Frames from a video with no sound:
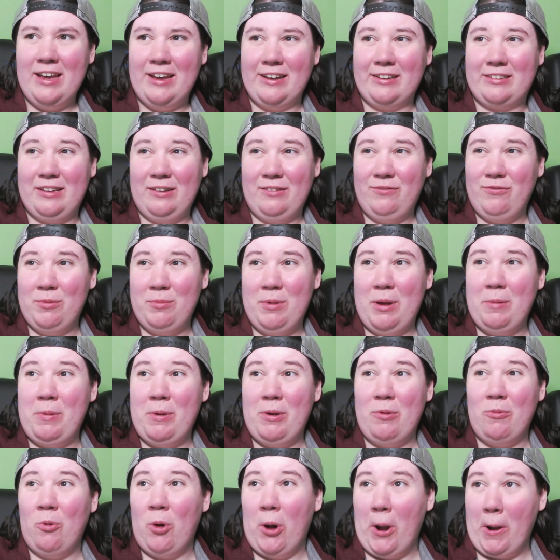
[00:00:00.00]
Except for
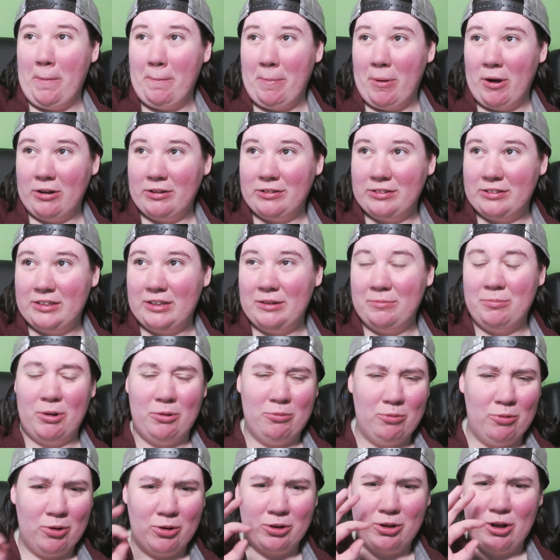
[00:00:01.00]
maybe one person,
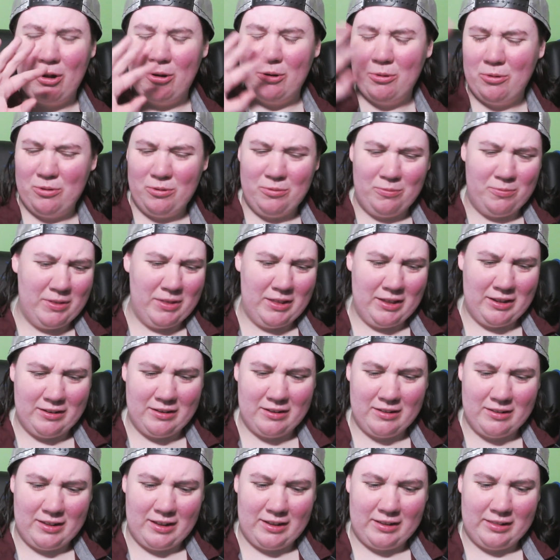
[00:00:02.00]
but we'll go
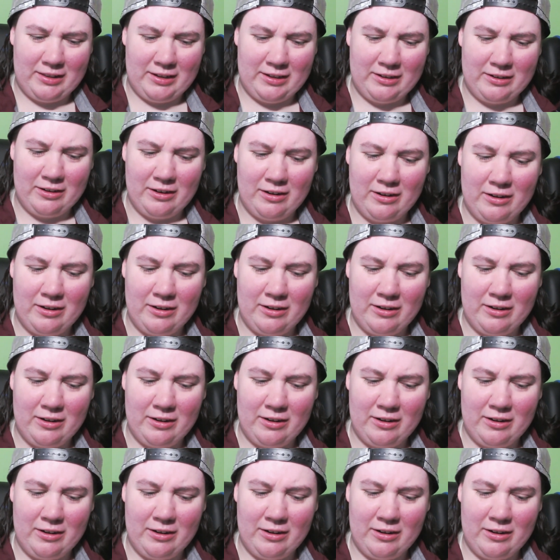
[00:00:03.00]
into that later.